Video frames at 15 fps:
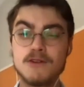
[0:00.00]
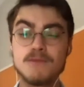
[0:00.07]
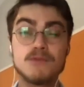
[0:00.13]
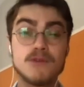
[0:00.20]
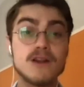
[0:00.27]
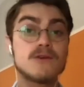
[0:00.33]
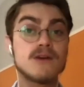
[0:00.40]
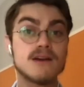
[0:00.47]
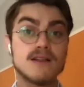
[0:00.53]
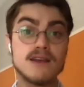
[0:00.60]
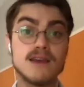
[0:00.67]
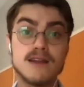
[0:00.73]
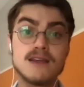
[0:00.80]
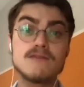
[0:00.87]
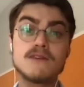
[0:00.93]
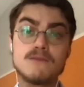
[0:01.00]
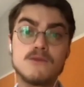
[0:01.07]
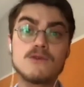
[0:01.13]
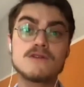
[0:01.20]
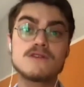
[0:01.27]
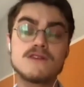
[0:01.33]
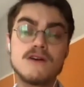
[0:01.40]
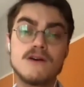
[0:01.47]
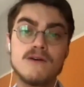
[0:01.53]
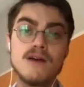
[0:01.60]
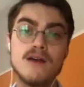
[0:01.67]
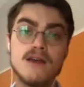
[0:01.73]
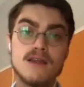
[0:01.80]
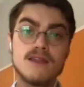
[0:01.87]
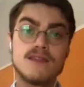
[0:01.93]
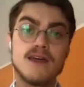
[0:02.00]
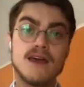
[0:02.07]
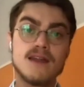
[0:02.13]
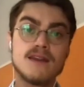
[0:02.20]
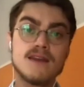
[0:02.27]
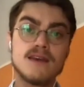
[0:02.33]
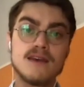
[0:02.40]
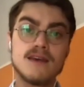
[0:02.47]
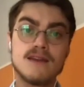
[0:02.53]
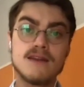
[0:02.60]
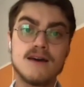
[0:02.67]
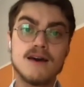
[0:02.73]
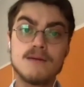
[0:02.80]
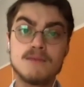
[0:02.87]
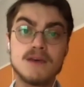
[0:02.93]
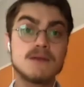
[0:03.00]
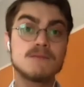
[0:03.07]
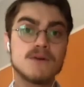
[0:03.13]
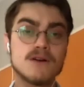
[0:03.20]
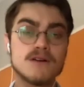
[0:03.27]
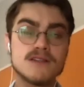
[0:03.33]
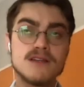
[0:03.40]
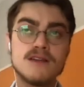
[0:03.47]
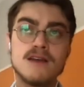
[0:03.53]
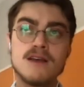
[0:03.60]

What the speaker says: pretty quickly, and even more so than in person.